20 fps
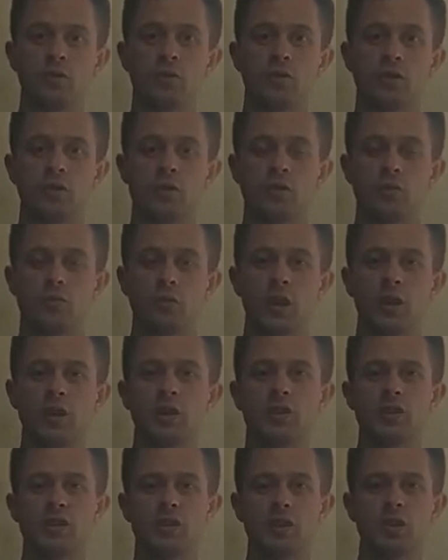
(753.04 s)
to make a
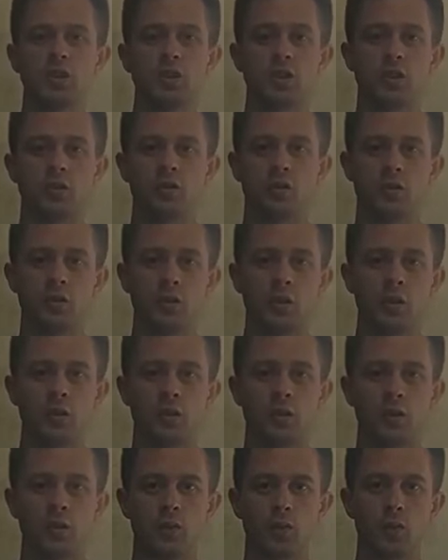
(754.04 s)
decision
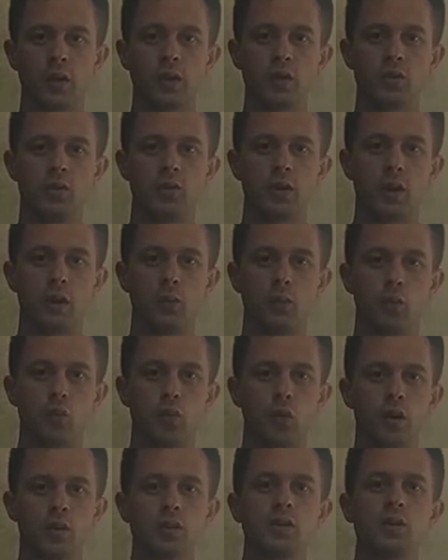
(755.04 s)
whether they
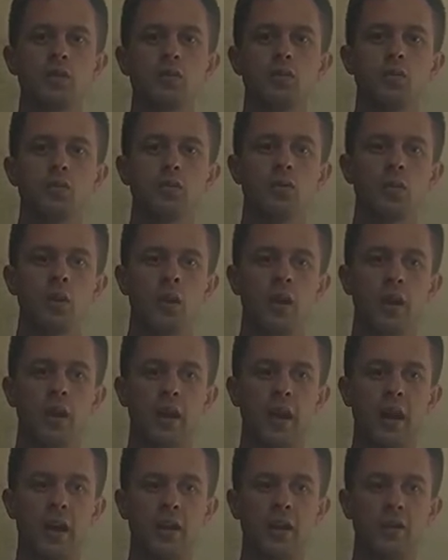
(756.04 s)
want to
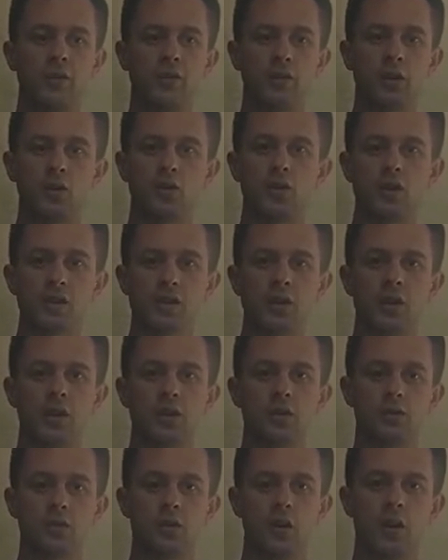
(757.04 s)
have your
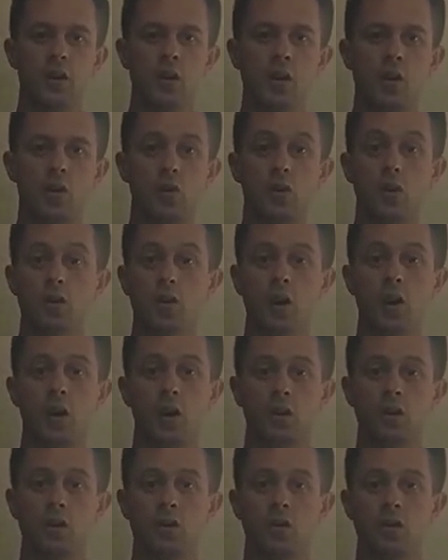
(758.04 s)
skill or
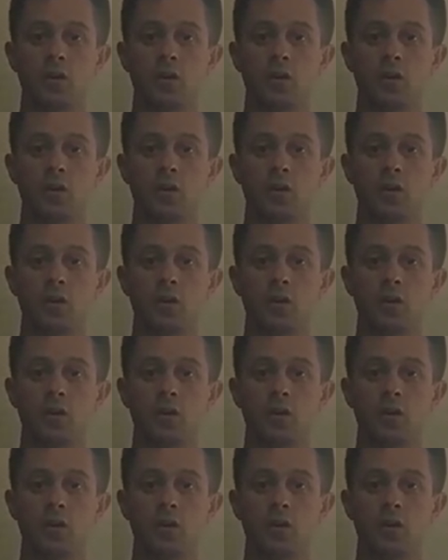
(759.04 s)
not.